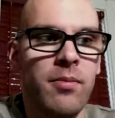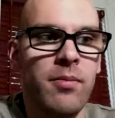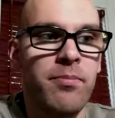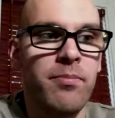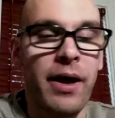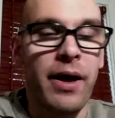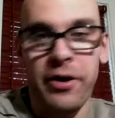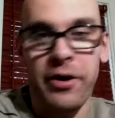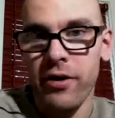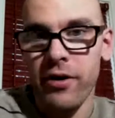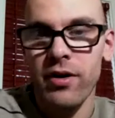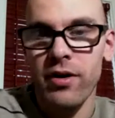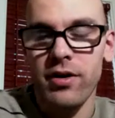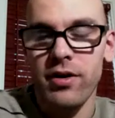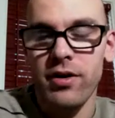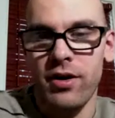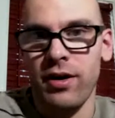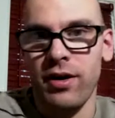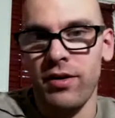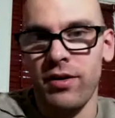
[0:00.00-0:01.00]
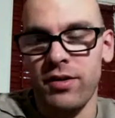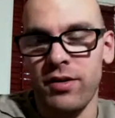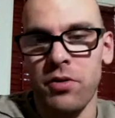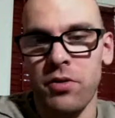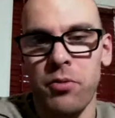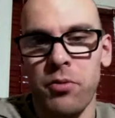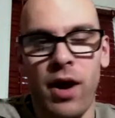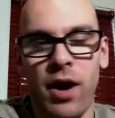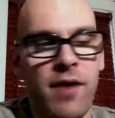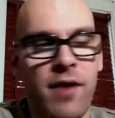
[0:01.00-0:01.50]
better, and it's
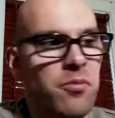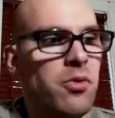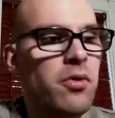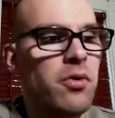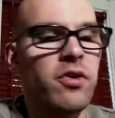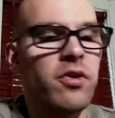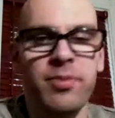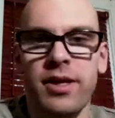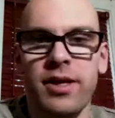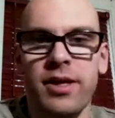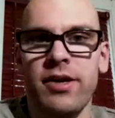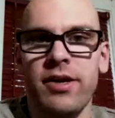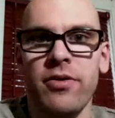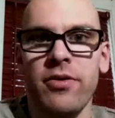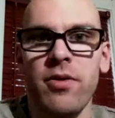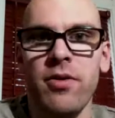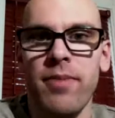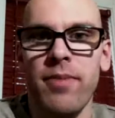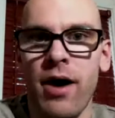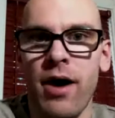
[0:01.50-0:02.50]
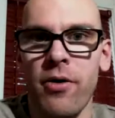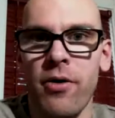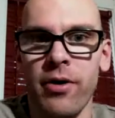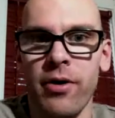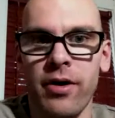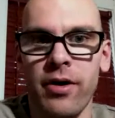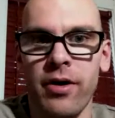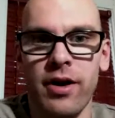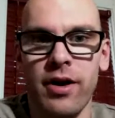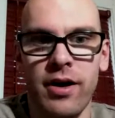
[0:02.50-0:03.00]
going to have more explanatory
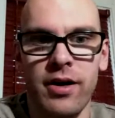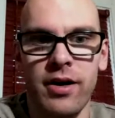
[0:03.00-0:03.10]
power